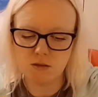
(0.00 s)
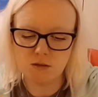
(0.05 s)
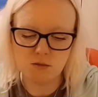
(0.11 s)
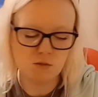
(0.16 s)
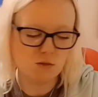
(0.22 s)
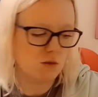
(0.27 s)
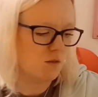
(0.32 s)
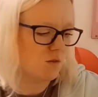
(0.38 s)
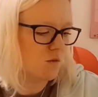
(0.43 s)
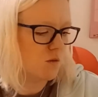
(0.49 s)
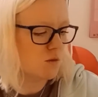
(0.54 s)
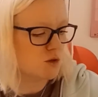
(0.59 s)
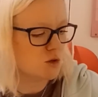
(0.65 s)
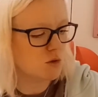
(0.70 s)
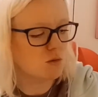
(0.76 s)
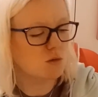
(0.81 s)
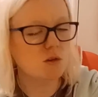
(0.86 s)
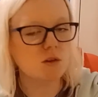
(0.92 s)
We've got
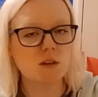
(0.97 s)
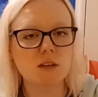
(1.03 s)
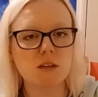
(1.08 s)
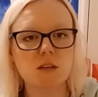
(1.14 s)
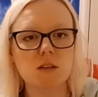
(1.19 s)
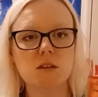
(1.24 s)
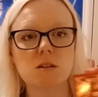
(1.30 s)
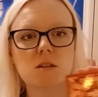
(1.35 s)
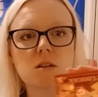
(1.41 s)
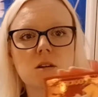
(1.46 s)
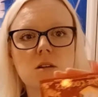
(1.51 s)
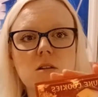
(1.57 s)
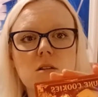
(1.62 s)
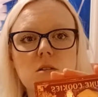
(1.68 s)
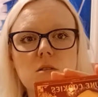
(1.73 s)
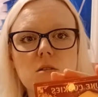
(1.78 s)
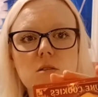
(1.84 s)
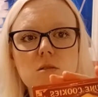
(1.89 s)
fortune cookie
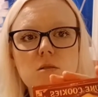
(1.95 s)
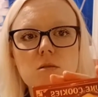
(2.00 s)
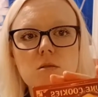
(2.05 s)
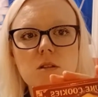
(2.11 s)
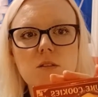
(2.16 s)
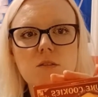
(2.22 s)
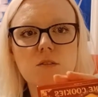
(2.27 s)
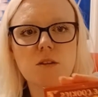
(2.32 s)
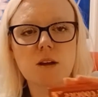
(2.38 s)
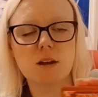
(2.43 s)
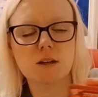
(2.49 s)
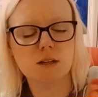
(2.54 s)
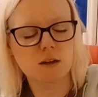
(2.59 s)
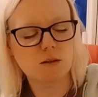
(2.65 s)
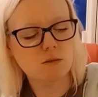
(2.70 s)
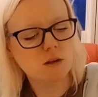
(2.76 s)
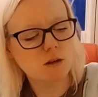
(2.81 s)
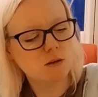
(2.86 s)
oracle that I've cracked
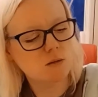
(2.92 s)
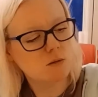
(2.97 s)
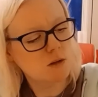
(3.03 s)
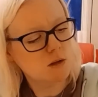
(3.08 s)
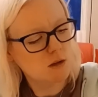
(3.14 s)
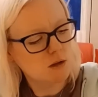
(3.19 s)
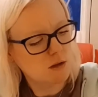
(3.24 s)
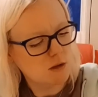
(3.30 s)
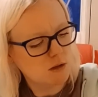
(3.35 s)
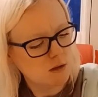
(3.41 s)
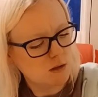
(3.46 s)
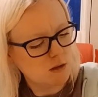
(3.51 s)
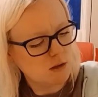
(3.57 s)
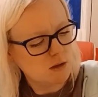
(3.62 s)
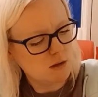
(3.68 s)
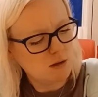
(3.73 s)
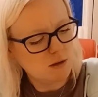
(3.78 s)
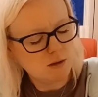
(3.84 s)
out now.
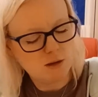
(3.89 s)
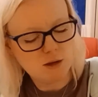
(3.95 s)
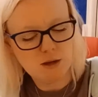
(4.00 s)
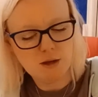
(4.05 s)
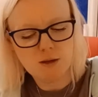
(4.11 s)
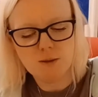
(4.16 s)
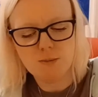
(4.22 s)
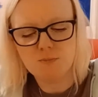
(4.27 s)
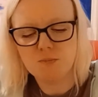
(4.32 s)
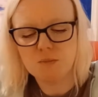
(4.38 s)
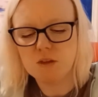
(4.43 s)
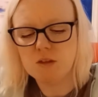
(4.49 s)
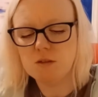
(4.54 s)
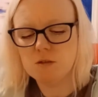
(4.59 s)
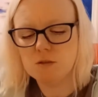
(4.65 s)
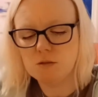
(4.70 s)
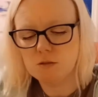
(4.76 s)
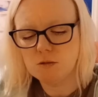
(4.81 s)

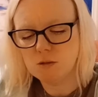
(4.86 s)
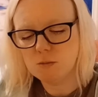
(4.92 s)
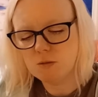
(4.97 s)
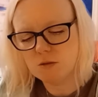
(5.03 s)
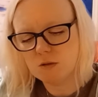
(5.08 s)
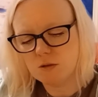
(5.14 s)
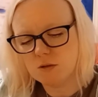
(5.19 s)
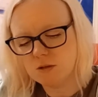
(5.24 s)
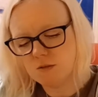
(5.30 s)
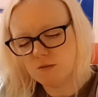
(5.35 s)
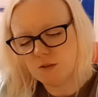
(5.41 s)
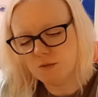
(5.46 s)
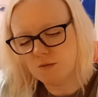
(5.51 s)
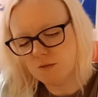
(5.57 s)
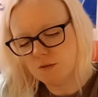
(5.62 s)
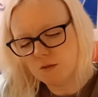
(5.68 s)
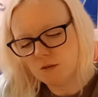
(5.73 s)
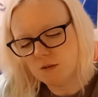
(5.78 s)
So spirit guides of love
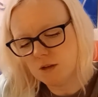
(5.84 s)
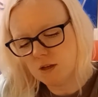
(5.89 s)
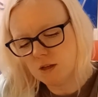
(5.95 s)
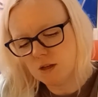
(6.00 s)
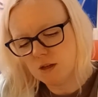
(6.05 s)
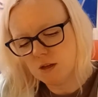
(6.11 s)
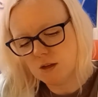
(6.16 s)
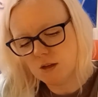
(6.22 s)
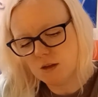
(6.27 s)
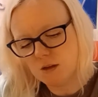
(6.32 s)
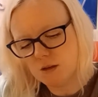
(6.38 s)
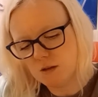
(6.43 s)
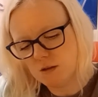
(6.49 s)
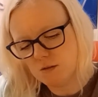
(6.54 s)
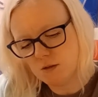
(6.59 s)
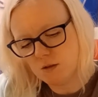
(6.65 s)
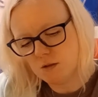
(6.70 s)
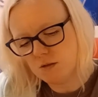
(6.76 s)
and light,
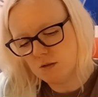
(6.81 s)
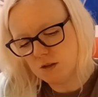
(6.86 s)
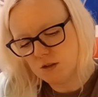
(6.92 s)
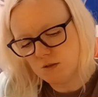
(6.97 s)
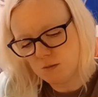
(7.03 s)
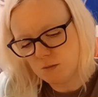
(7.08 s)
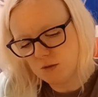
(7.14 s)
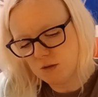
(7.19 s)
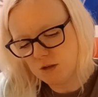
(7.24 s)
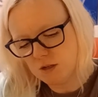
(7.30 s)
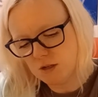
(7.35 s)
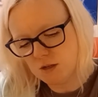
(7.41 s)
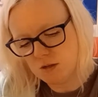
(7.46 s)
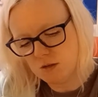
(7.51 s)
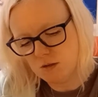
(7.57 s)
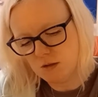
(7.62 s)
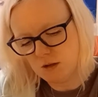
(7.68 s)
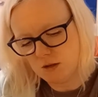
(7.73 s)
of the highest
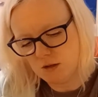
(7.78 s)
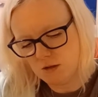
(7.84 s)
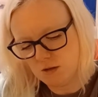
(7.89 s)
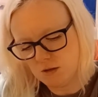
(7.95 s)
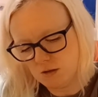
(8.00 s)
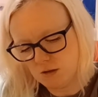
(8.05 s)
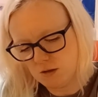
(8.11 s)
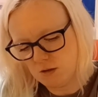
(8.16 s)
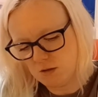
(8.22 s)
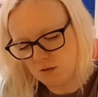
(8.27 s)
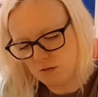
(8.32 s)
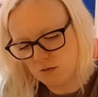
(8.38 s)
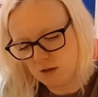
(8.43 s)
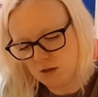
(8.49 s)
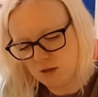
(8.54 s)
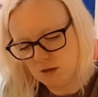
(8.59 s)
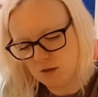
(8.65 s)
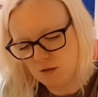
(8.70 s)
vibration and
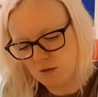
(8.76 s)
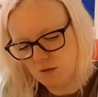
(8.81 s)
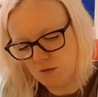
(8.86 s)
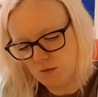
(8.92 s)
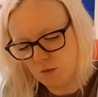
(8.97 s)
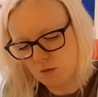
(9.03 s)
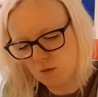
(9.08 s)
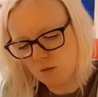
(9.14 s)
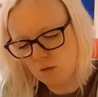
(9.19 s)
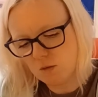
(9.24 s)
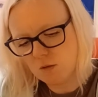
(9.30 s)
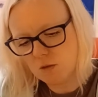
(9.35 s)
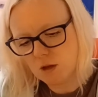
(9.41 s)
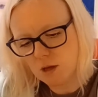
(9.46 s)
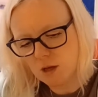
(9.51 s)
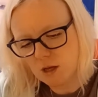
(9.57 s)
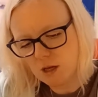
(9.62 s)
greatest good of all.